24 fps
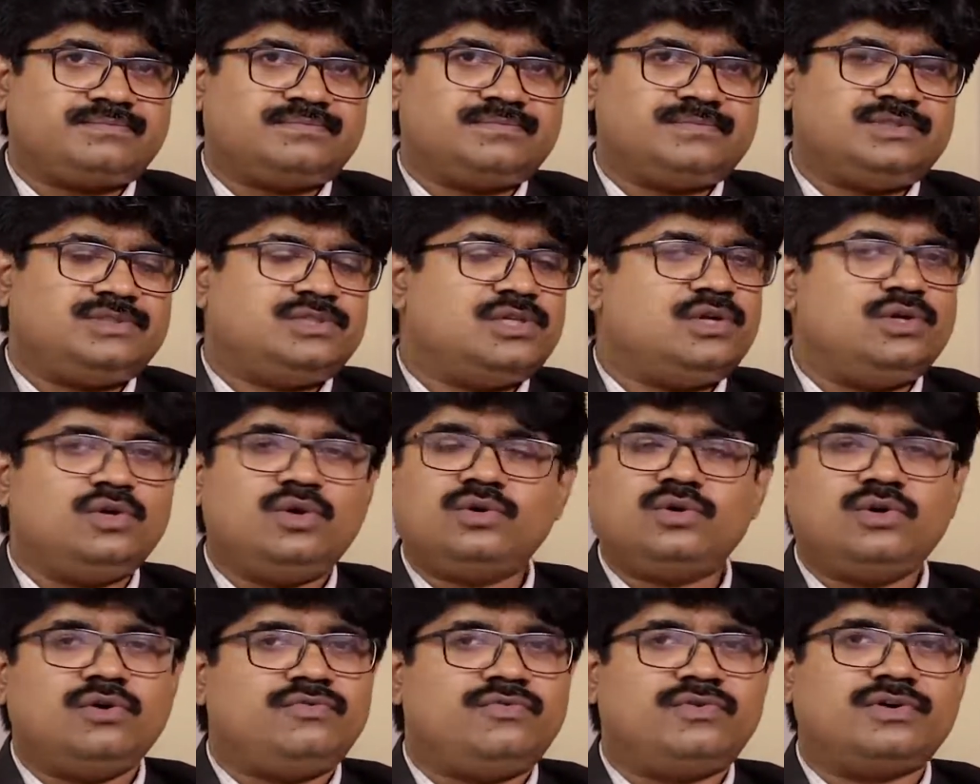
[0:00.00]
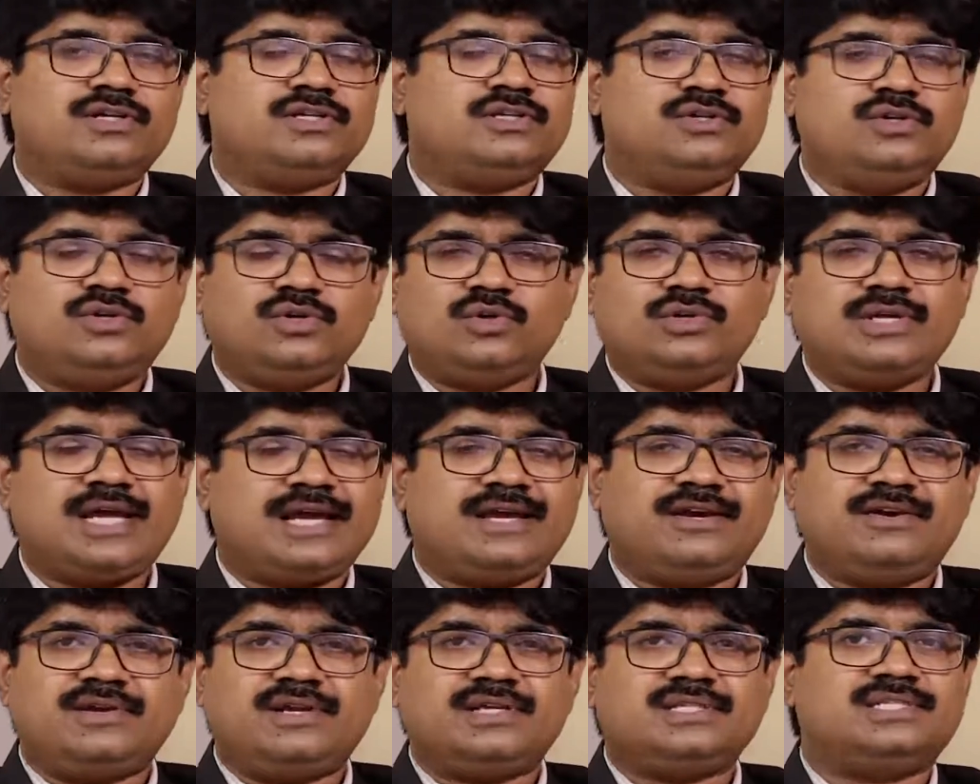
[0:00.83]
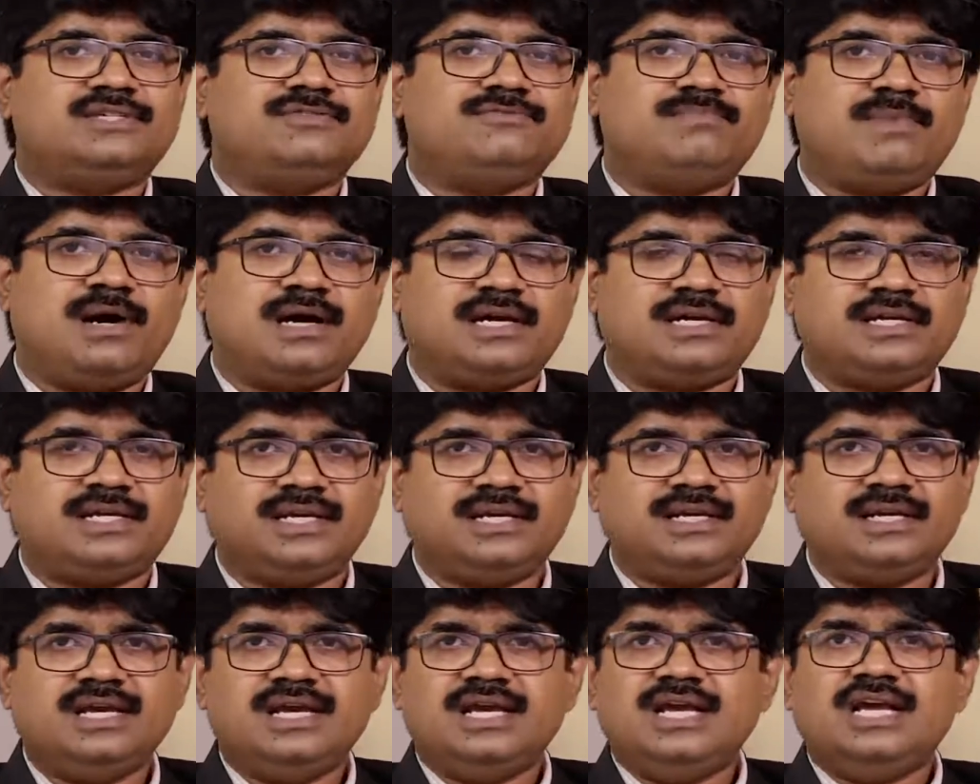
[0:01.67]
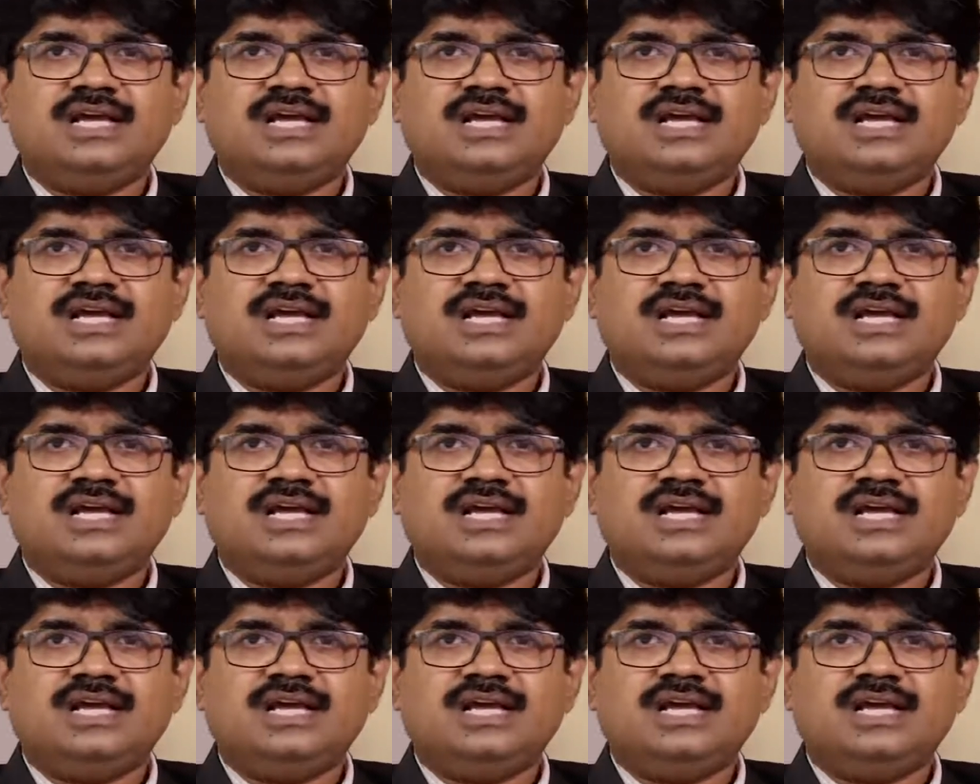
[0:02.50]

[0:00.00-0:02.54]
They'll not go for aggressive marketing.